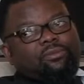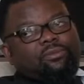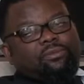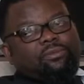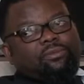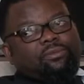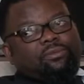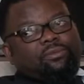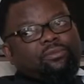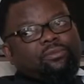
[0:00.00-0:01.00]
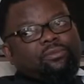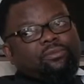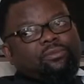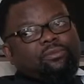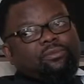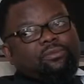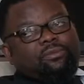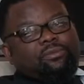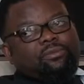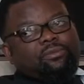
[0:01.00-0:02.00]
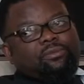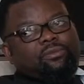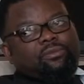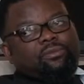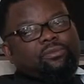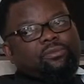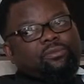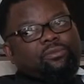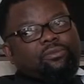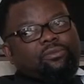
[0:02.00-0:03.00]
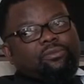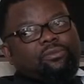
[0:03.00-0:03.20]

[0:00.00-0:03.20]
(not speaking)